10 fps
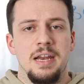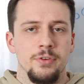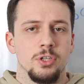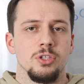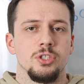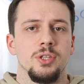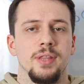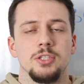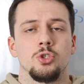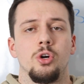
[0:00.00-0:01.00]
every country
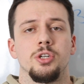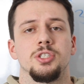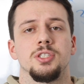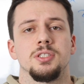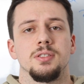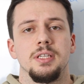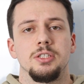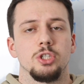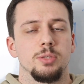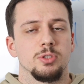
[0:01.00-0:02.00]
that charges
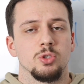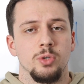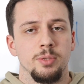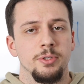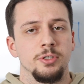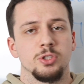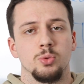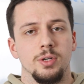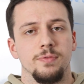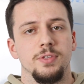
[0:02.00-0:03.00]
in terms of square meters,
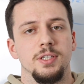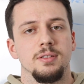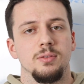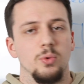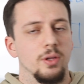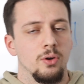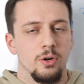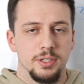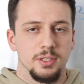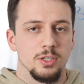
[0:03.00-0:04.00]
square feet with
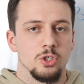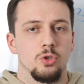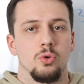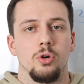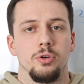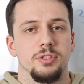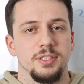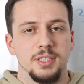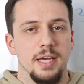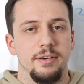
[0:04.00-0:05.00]
architecture or
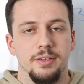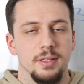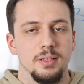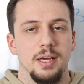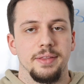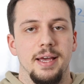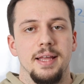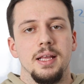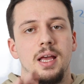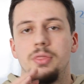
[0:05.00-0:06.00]
design or anything
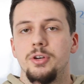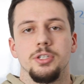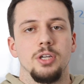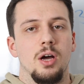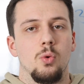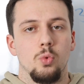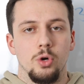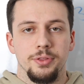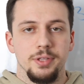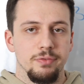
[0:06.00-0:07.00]
that, they're not
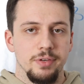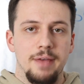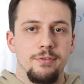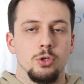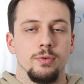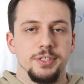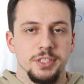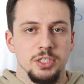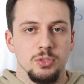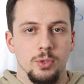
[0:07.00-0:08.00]
worth even having a
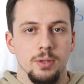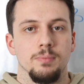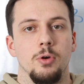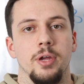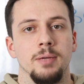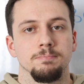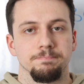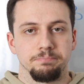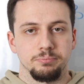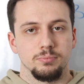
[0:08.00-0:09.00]
conversation with, okay?
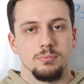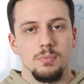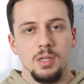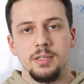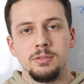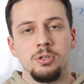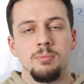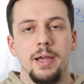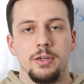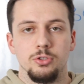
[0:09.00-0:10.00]
Including
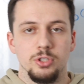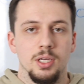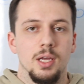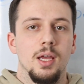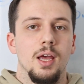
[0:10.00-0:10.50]
my country.